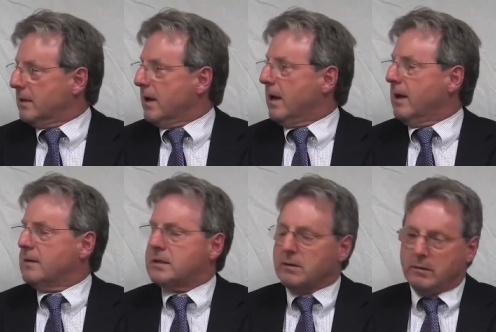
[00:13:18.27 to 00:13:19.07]

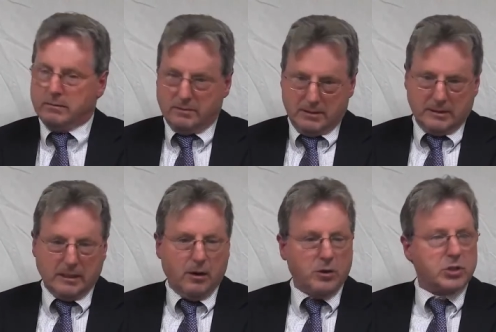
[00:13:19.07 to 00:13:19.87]
And so
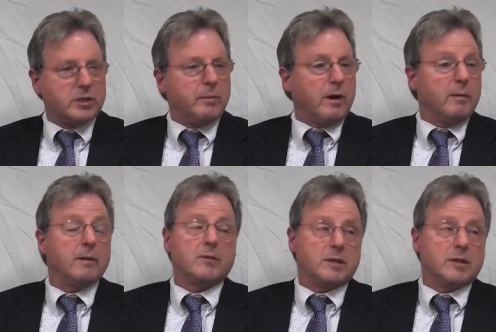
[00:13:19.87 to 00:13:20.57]
in the largest department,